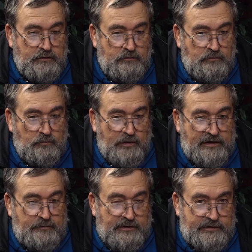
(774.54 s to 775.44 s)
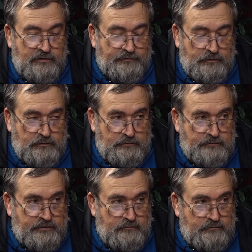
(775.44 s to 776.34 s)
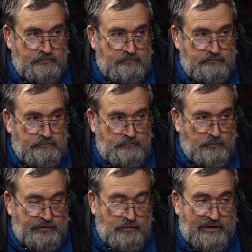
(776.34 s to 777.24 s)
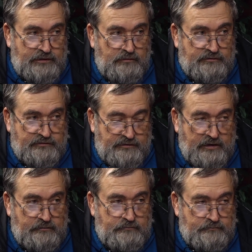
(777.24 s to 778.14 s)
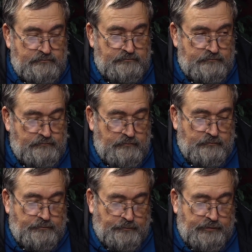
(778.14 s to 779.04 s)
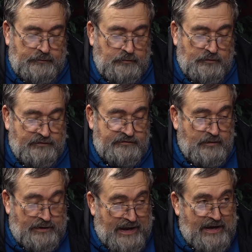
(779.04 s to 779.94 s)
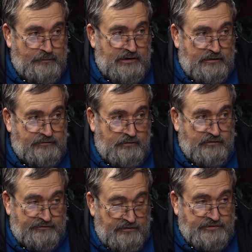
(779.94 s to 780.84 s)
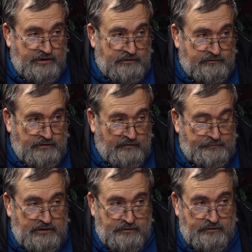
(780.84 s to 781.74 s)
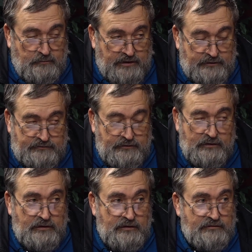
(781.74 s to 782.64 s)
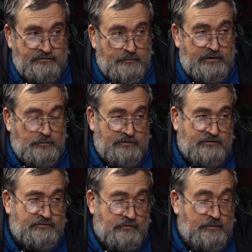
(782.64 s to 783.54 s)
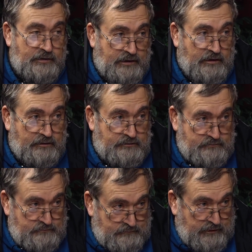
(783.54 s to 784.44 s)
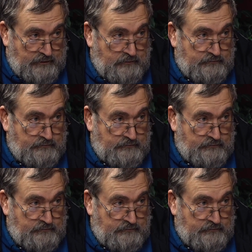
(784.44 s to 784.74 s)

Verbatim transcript: we had to be careful that we tried to use the same people with the same anatomy to do the searching and stuff because otherwise somebody would scream and yell at, you know,